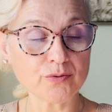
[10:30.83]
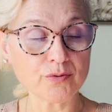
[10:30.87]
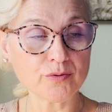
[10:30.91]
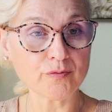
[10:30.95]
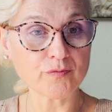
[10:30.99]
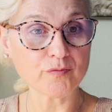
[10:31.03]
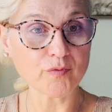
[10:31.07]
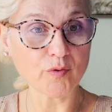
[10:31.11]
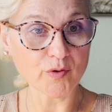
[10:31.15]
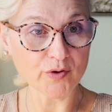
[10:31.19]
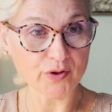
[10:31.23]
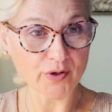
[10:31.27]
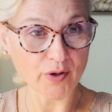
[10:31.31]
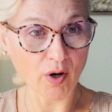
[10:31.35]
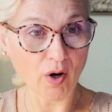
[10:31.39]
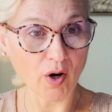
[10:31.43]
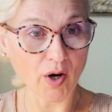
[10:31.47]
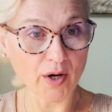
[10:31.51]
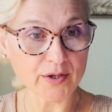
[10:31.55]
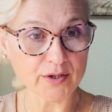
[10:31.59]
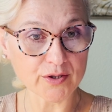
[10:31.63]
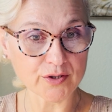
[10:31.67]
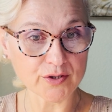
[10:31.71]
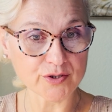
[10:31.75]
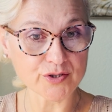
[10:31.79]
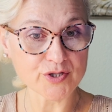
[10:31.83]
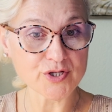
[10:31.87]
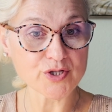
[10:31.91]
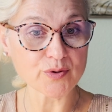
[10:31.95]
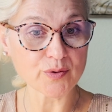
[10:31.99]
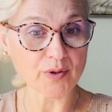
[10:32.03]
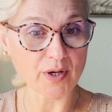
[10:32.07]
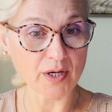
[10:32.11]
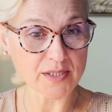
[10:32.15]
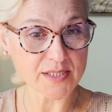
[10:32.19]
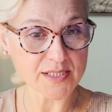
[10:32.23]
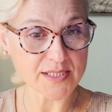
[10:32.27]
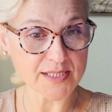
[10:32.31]
for the auditors to
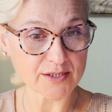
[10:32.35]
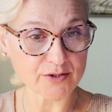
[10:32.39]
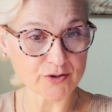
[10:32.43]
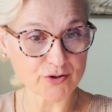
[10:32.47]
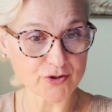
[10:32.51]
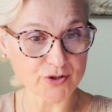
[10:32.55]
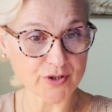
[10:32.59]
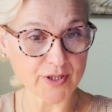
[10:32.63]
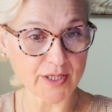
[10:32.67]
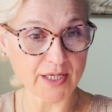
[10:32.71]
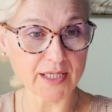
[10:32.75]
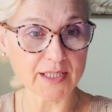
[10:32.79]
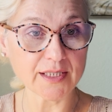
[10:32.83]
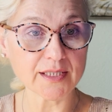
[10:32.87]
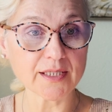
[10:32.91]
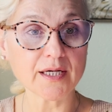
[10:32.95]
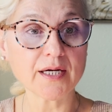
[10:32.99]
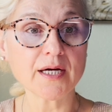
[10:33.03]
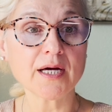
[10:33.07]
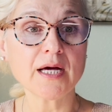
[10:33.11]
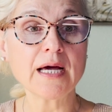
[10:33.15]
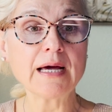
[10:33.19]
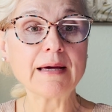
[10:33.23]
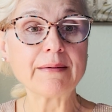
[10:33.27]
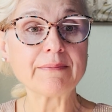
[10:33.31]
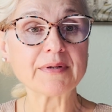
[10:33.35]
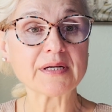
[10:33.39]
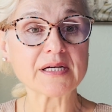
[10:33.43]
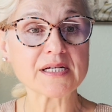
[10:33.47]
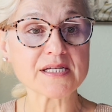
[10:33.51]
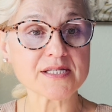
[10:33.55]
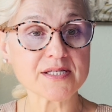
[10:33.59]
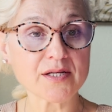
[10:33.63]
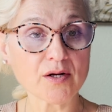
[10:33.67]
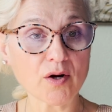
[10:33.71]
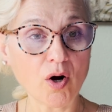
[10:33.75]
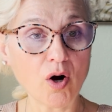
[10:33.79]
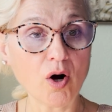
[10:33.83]
concentrate,
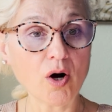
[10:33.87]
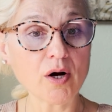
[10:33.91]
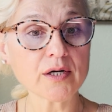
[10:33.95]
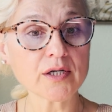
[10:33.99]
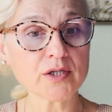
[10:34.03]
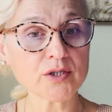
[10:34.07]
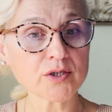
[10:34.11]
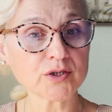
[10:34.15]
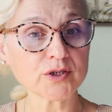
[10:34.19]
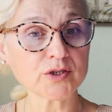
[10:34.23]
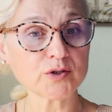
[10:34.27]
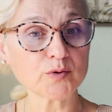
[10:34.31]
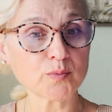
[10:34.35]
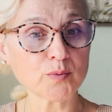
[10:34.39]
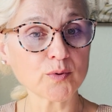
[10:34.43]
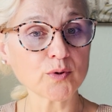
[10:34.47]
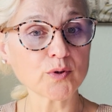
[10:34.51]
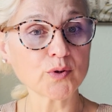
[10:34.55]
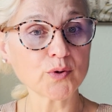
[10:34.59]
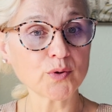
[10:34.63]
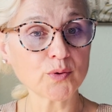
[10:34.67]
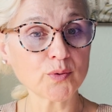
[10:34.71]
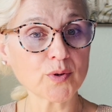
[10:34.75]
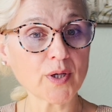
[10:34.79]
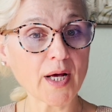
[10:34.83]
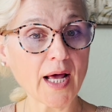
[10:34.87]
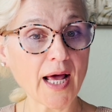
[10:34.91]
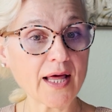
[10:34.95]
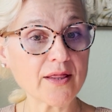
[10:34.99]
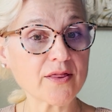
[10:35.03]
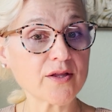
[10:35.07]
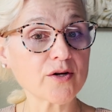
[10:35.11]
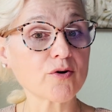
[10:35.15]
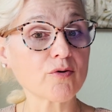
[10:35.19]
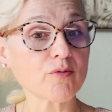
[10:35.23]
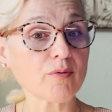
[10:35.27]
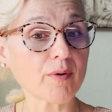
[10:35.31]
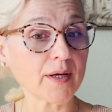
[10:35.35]
because the auditors will look at
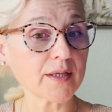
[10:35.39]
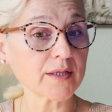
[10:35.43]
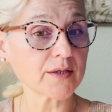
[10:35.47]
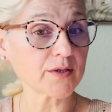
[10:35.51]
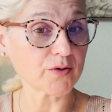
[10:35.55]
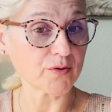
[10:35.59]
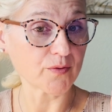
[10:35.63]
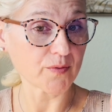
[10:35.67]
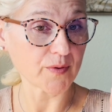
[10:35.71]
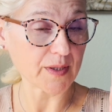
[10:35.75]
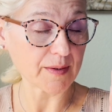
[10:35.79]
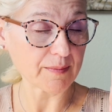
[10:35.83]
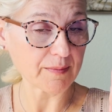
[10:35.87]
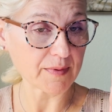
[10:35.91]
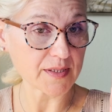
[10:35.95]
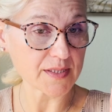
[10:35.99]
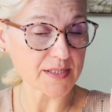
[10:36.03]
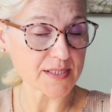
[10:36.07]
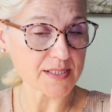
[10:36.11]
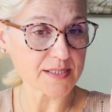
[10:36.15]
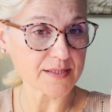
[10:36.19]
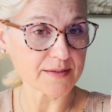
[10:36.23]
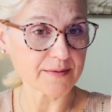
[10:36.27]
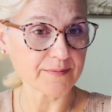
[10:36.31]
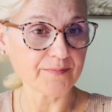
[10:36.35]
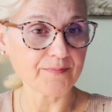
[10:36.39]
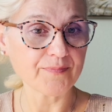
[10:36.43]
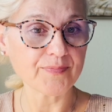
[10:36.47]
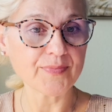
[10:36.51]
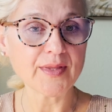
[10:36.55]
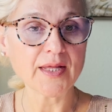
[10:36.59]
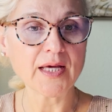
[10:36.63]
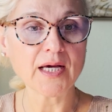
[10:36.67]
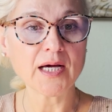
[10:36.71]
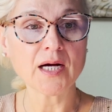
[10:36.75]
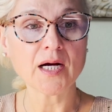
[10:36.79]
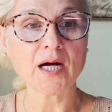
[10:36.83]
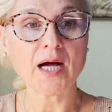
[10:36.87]
the grant agreements
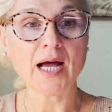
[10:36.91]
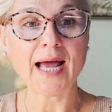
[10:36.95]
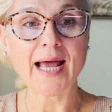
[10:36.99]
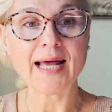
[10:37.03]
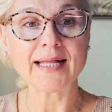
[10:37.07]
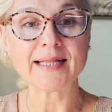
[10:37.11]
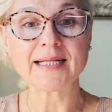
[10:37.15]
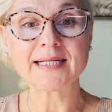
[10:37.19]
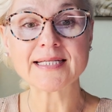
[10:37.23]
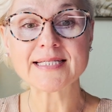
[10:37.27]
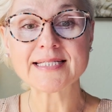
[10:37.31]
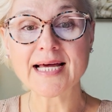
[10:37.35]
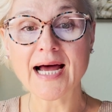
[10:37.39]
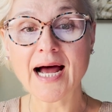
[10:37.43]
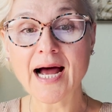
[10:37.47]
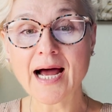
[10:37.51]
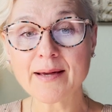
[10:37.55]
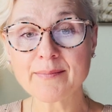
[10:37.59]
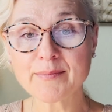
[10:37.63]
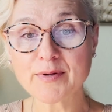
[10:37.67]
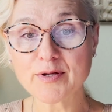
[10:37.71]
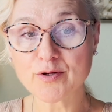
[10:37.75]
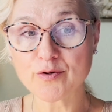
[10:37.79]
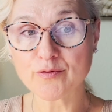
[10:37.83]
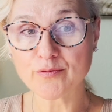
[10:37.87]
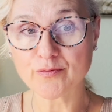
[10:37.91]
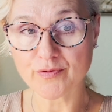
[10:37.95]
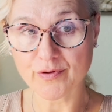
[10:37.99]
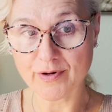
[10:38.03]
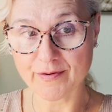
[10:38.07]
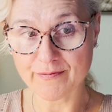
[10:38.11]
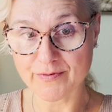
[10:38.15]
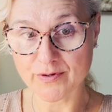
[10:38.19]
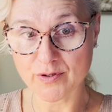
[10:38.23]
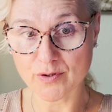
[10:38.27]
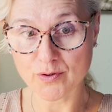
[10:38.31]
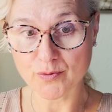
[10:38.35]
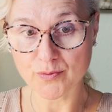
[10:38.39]
and the timing of
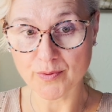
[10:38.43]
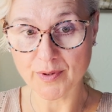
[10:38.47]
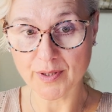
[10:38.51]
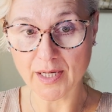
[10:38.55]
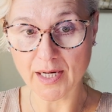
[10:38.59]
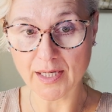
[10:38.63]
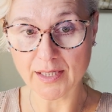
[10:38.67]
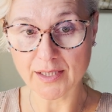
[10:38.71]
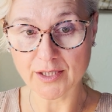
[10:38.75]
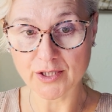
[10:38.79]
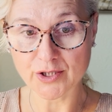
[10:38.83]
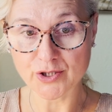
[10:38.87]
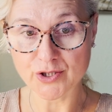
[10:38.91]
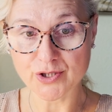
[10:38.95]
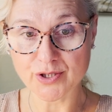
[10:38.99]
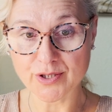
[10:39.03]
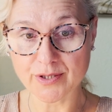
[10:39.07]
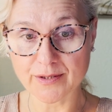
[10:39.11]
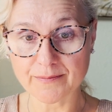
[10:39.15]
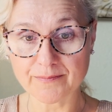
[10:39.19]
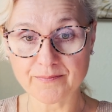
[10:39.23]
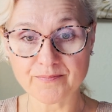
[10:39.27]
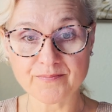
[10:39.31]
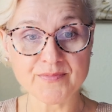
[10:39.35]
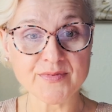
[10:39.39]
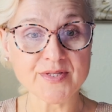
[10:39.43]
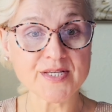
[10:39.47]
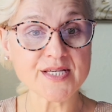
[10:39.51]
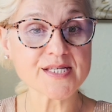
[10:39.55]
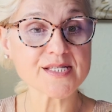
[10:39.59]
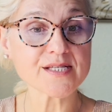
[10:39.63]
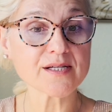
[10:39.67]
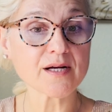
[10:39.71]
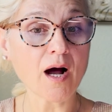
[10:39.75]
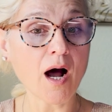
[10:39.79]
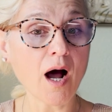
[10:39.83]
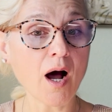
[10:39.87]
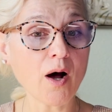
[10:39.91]
revenue recognition,
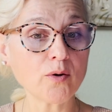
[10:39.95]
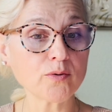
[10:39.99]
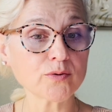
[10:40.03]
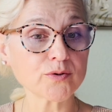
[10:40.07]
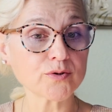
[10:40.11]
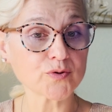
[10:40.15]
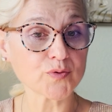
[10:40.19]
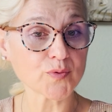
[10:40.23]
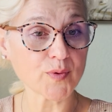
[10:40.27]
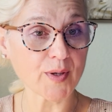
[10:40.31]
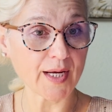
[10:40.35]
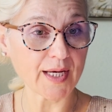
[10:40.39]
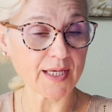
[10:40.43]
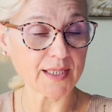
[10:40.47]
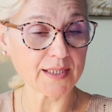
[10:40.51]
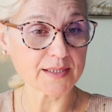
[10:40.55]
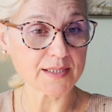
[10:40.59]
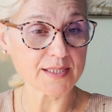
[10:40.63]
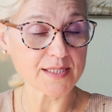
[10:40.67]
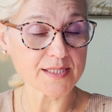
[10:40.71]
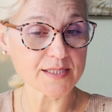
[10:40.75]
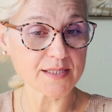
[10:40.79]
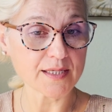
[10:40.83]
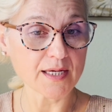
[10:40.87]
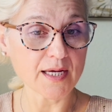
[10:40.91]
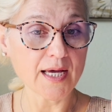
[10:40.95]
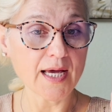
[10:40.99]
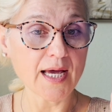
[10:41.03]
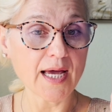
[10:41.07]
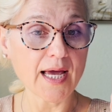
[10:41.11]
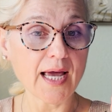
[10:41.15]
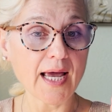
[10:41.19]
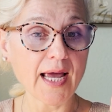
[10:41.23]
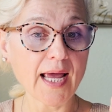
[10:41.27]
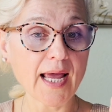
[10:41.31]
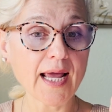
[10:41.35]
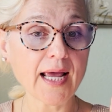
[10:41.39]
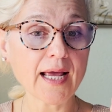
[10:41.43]
discount rates,
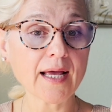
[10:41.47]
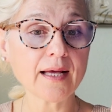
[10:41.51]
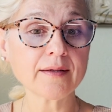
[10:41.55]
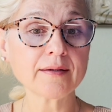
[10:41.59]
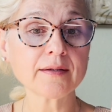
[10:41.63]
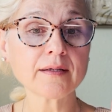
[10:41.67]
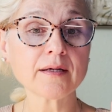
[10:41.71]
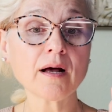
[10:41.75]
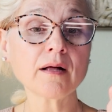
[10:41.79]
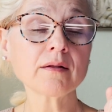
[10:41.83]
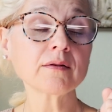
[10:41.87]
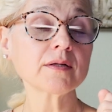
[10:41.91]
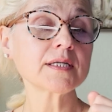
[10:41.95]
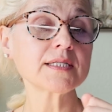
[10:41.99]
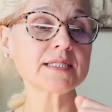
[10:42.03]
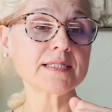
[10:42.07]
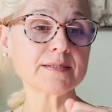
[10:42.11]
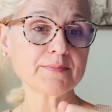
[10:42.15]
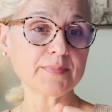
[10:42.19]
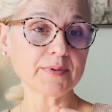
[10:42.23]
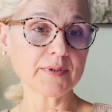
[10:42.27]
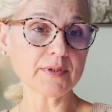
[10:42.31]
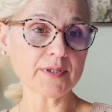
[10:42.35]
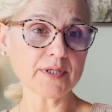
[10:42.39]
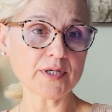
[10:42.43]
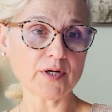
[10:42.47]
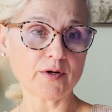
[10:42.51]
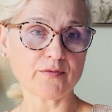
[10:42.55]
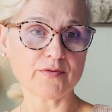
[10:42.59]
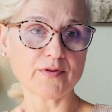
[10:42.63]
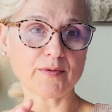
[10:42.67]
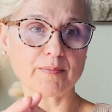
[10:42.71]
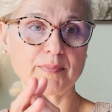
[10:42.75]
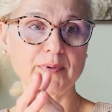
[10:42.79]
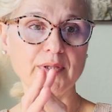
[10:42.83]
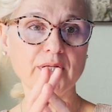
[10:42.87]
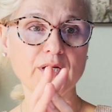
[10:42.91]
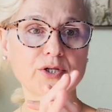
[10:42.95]
and collectibility of the
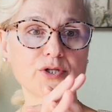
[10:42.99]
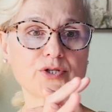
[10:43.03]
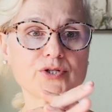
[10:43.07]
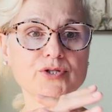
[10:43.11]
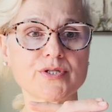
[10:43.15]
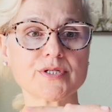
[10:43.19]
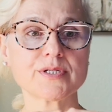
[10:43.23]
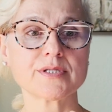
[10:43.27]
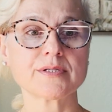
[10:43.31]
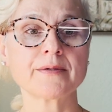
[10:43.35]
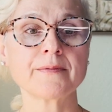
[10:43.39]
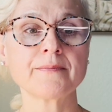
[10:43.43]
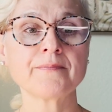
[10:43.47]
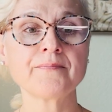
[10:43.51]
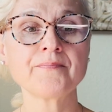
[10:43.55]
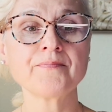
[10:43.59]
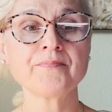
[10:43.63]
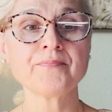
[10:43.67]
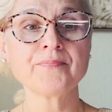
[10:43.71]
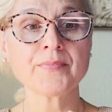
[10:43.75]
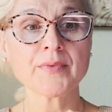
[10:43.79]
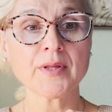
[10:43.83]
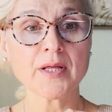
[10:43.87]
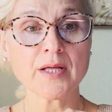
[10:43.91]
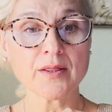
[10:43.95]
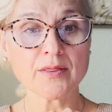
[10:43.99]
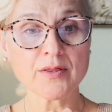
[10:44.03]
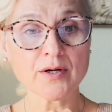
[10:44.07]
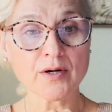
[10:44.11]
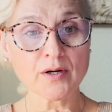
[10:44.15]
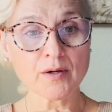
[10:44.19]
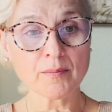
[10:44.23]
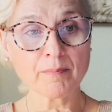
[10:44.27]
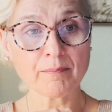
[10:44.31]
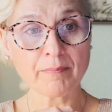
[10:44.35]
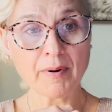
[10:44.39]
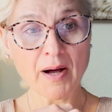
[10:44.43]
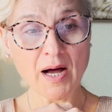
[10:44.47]
pledges. There
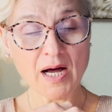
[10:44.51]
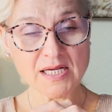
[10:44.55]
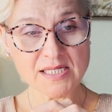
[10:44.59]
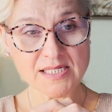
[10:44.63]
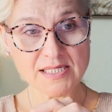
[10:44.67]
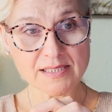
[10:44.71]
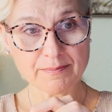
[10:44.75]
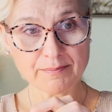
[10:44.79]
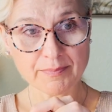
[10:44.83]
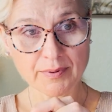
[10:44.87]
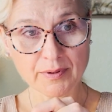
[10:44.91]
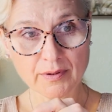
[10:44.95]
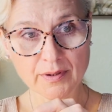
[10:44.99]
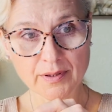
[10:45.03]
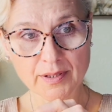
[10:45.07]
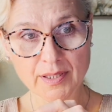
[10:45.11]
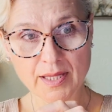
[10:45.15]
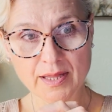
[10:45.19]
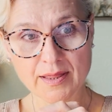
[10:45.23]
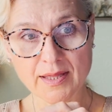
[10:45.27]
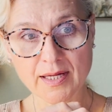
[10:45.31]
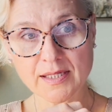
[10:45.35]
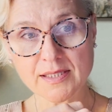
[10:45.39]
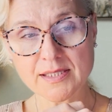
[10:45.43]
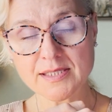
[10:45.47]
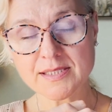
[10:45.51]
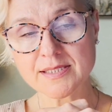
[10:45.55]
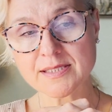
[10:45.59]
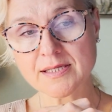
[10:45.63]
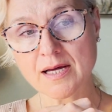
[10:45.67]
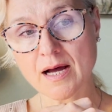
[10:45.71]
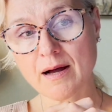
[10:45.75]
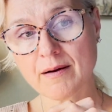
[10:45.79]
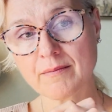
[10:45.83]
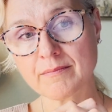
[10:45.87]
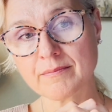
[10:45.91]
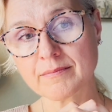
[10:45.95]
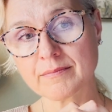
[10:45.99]
are possibility that
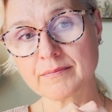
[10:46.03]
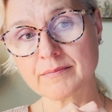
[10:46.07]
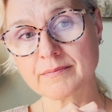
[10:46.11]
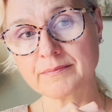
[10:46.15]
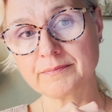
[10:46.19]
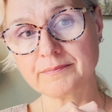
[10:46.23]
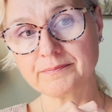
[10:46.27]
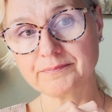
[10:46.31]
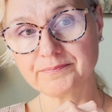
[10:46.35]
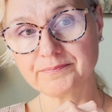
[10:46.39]
some